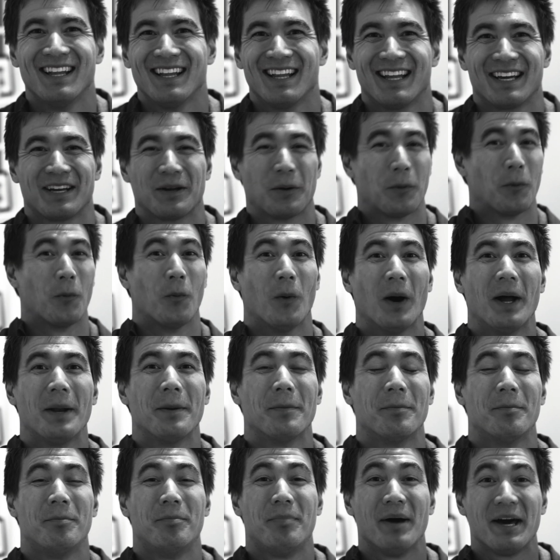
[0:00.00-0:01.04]
Like
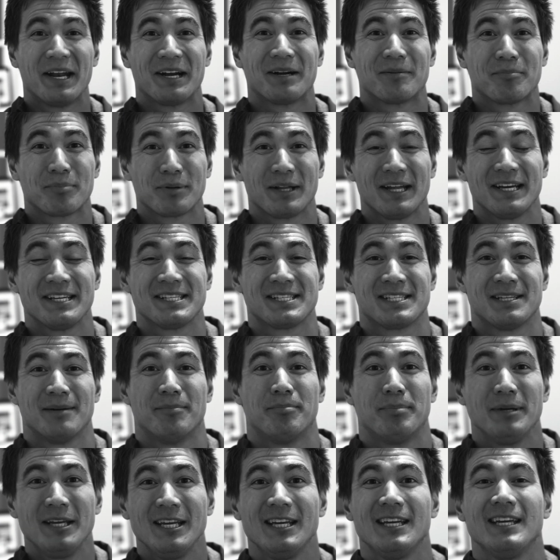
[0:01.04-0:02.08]
what better place to
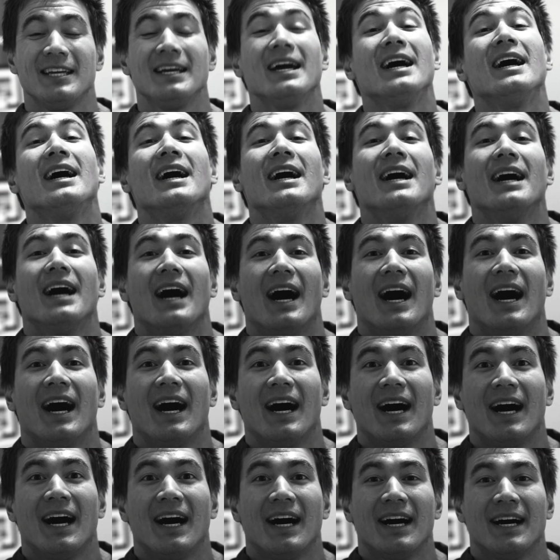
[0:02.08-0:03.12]
be
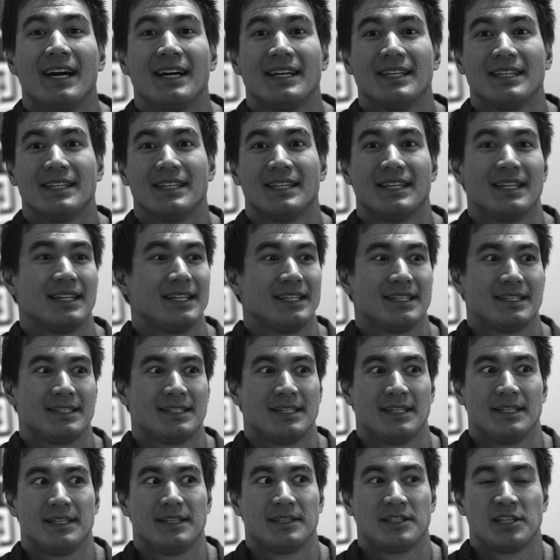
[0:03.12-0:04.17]

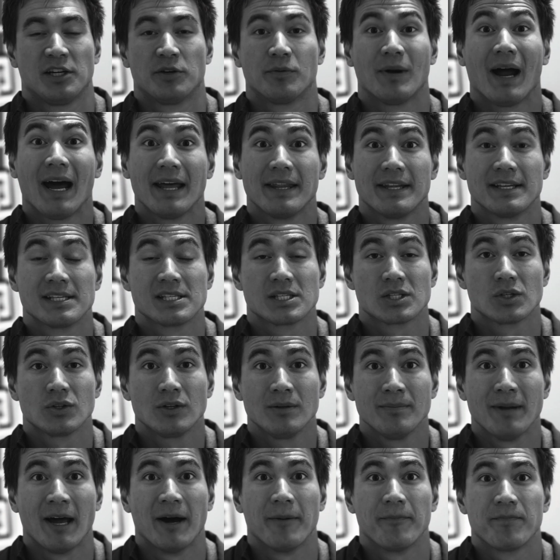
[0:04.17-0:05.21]
to ride this
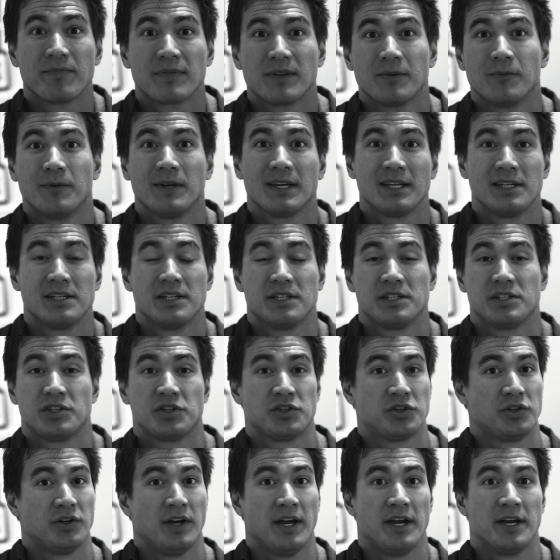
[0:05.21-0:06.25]
storm out. We can just
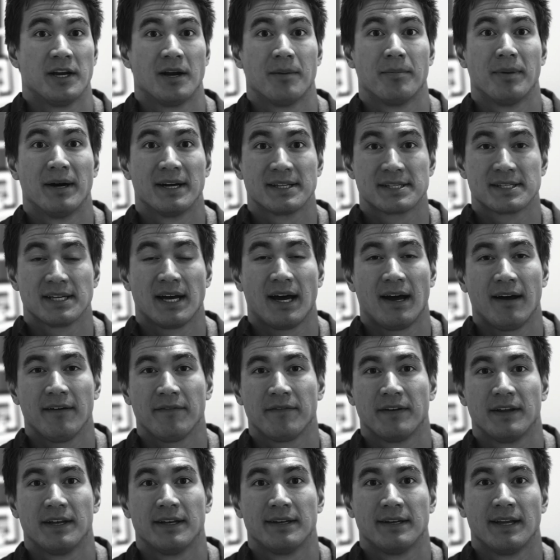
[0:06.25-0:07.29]
train our butts
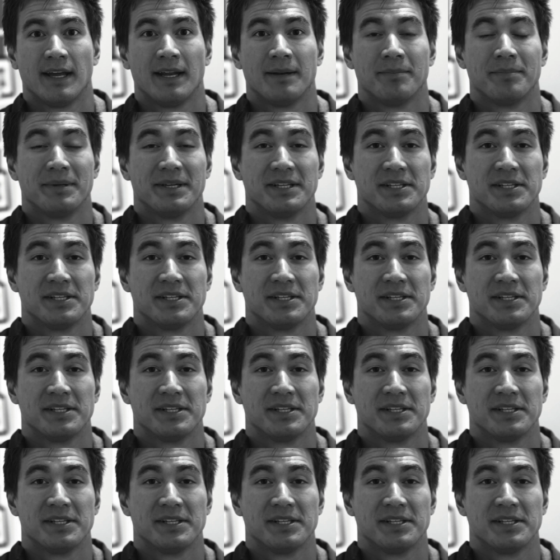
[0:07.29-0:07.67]
off and be